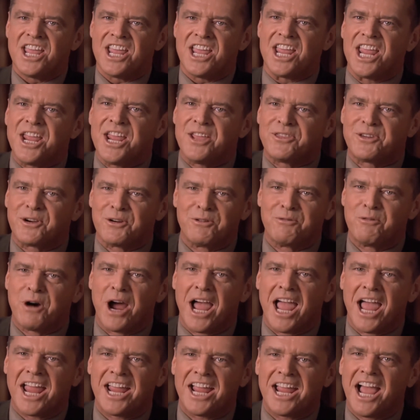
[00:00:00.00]
Either
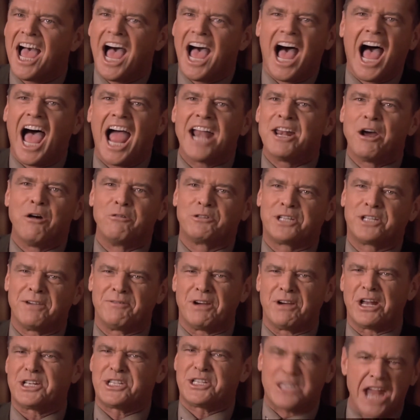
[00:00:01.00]
way, I don't give
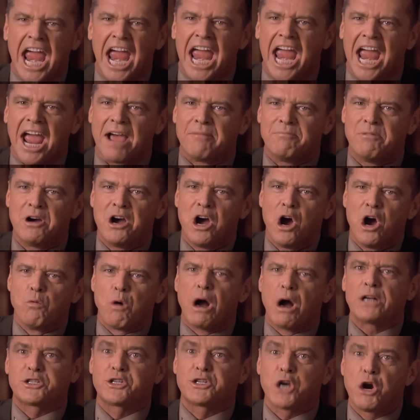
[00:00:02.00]
a damn
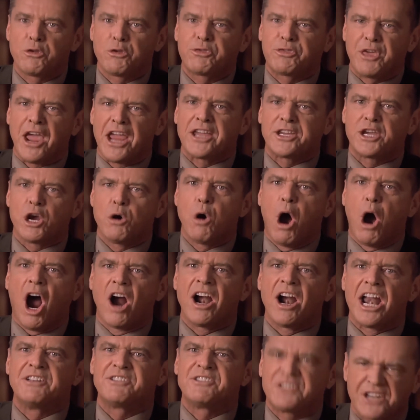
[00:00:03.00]
what you think you
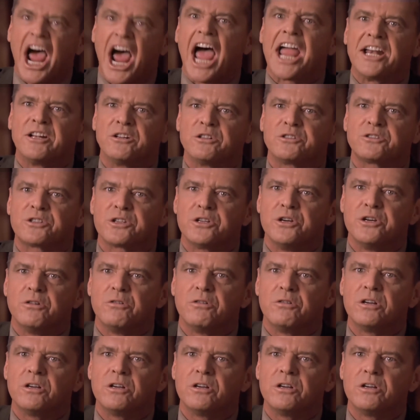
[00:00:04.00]
are entitled to.